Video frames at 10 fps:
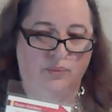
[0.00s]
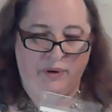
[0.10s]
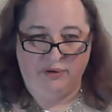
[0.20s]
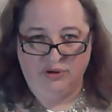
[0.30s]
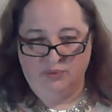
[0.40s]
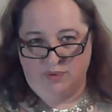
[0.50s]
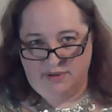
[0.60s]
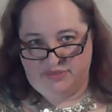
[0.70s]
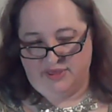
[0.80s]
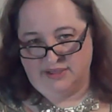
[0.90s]
where you
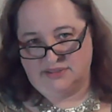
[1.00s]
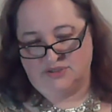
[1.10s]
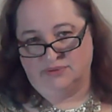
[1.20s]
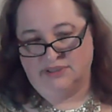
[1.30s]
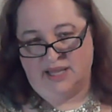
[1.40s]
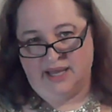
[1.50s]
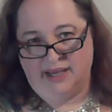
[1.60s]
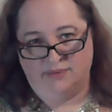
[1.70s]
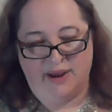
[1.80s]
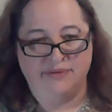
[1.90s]
want things to
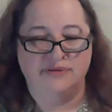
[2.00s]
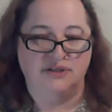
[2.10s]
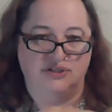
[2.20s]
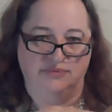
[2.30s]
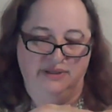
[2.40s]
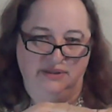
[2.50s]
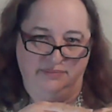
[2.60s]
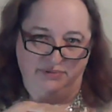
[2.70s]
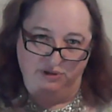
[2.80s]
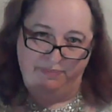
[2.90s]
align, rather than doing the
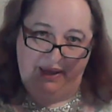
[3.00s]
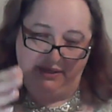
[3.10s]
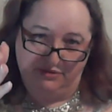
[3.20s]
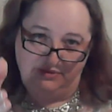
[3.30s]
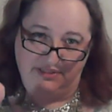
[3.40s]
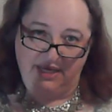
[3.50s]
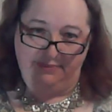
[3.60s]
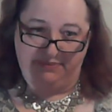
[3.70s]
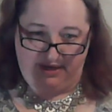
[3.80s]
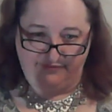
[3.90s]
blue painter's
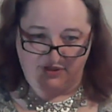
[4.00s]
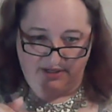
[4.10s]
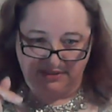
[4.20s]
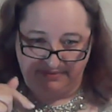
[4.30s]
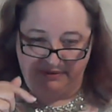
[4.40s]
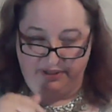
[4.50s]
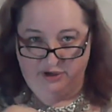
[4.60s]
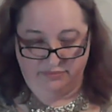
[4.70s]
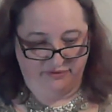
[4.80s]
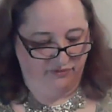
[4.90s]
tape that I've talked about
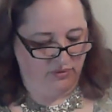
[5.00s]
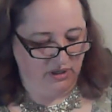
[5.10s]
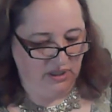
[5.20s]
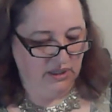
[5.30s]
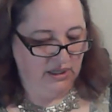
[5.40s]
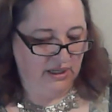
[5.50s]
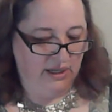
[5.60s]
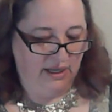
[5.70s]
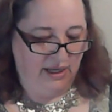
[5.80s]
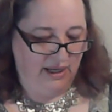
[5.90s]
here before.
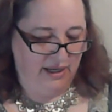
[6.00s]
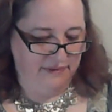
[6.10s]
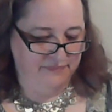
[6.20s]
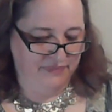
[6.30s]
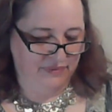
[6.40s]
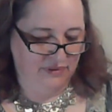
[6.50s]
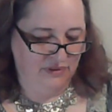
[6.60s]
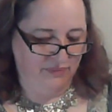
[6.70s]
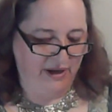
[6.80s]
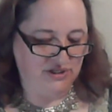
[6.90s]

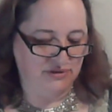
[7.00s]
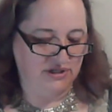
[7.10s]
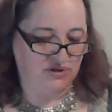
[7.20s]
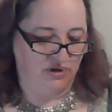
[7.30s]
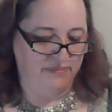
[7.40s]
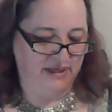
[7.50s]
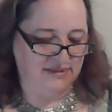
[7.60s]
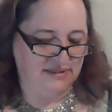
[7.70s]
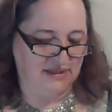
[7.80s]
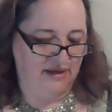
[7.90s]
The way Judy told me
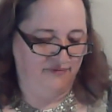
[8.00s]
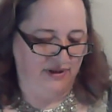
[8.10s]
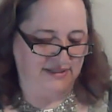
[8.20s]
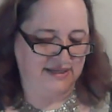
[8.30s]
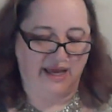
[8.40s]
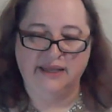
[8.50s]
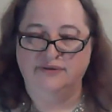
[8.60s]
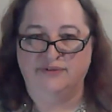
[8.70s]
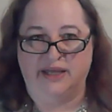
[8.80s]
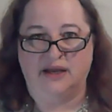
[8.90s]
is if it's kind
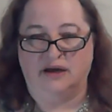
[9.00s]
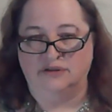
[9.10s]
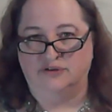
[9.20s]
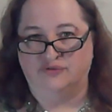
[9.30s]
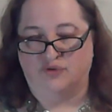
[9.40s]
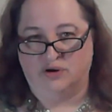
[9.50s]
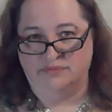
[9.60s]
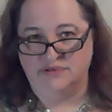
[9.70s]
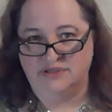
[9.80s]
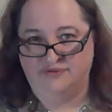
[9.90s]
of like color
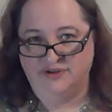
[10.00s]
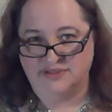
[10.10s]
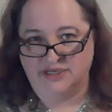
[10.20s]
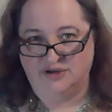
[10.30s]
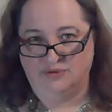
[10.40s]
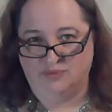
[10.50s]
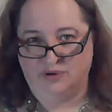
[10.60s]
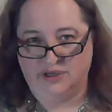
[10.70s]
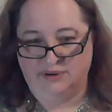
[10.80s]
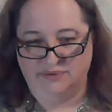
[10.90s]
forms. It feels like you're
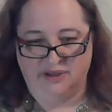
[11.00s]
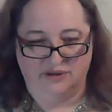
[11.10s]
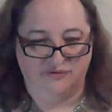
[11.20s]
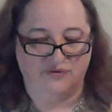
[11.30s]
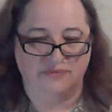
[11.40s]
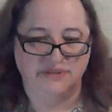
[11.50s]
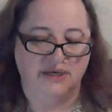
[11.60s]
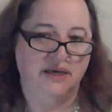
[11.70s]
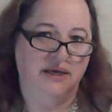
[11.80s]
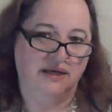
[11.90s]
working with color forms,
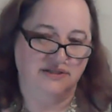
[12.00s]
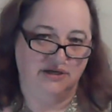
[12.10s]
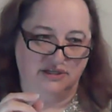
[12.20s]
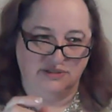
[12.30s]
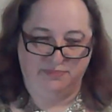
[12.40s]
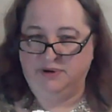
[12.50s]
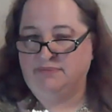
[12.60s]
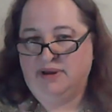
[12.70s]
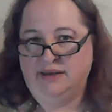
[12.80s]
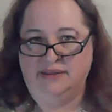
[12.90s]
because you can just put
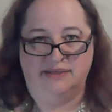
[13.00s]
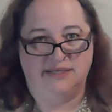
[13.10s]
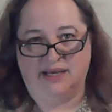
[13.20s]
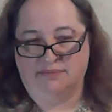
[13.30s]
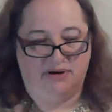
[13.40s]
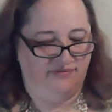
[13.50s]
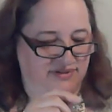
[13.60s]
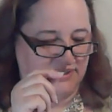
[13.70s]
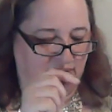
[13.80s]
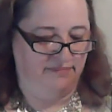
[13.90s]
them on and then take them off and
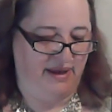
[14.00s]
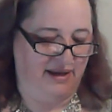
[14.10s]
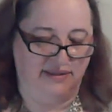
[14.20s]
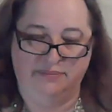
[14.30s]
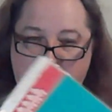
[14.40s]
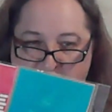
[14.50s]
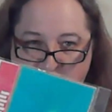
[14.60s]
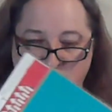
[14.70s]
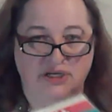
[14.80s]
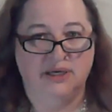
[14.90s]
stick them back on the page,